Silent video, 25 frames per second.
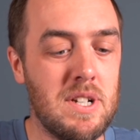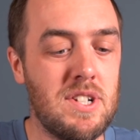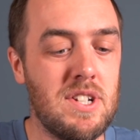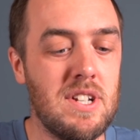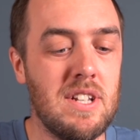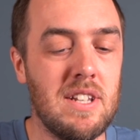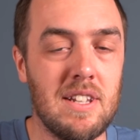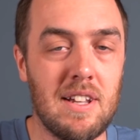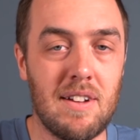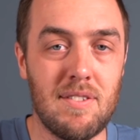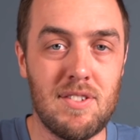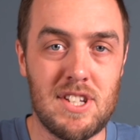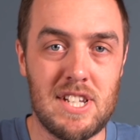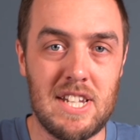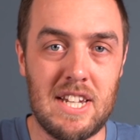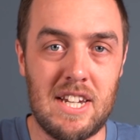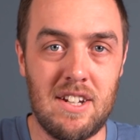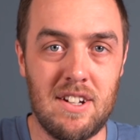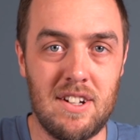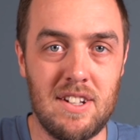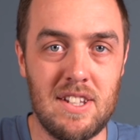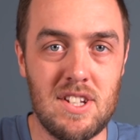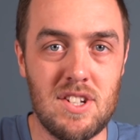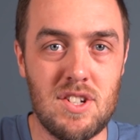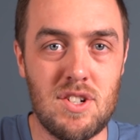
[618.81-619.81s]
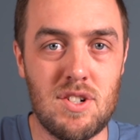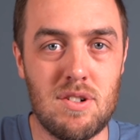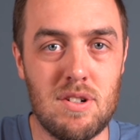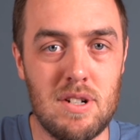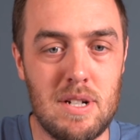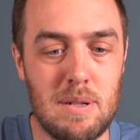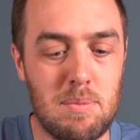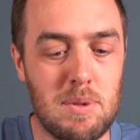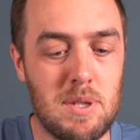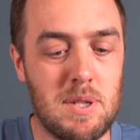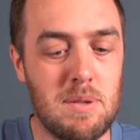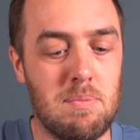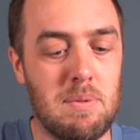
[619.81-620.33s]
She loves taking on these
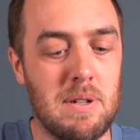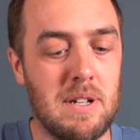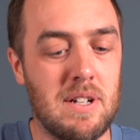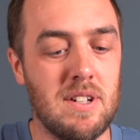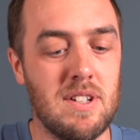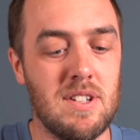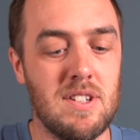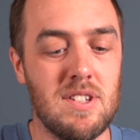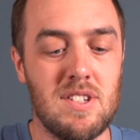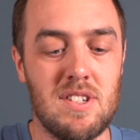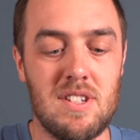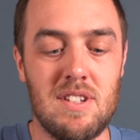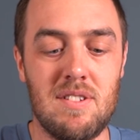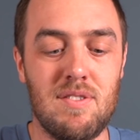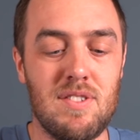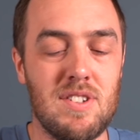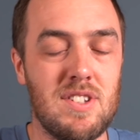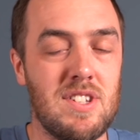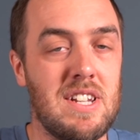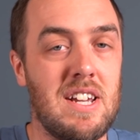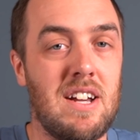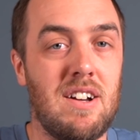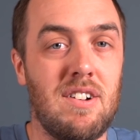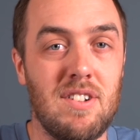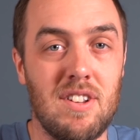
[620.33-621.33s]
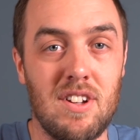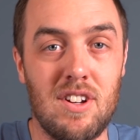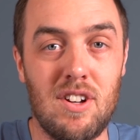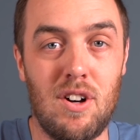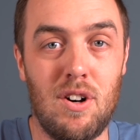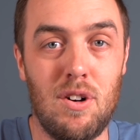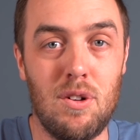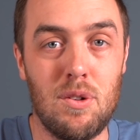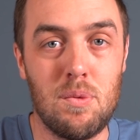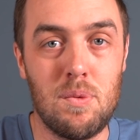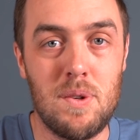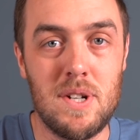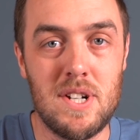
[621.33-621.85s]
trips because if it's out on a
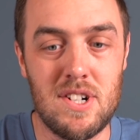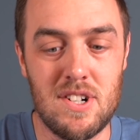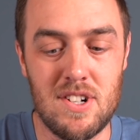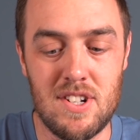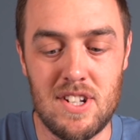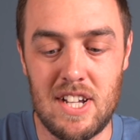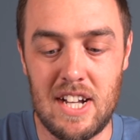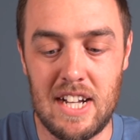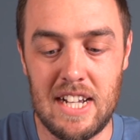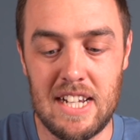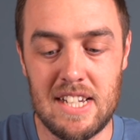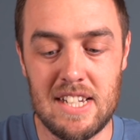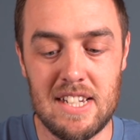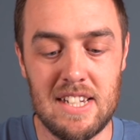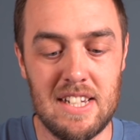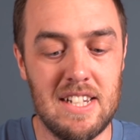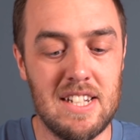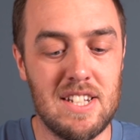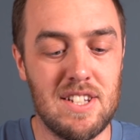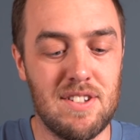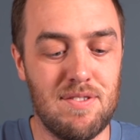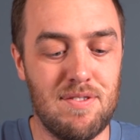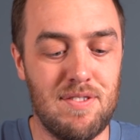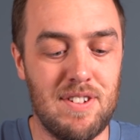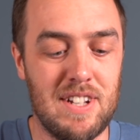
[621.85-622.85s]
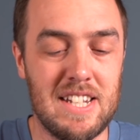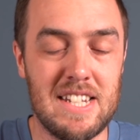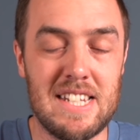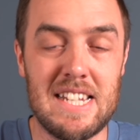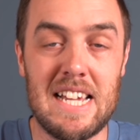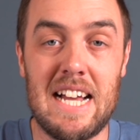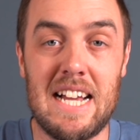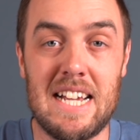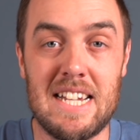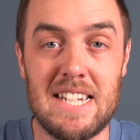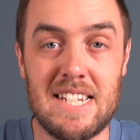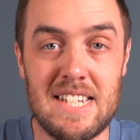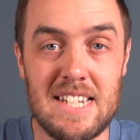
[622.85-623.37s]
cold winter night, it's
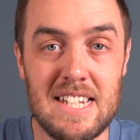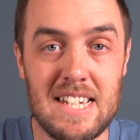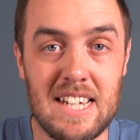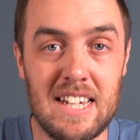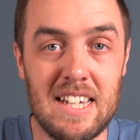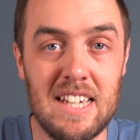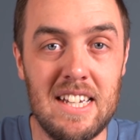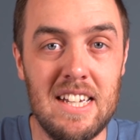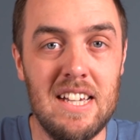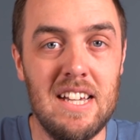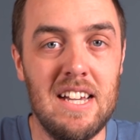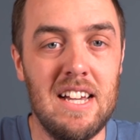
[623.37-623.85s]
fantastic.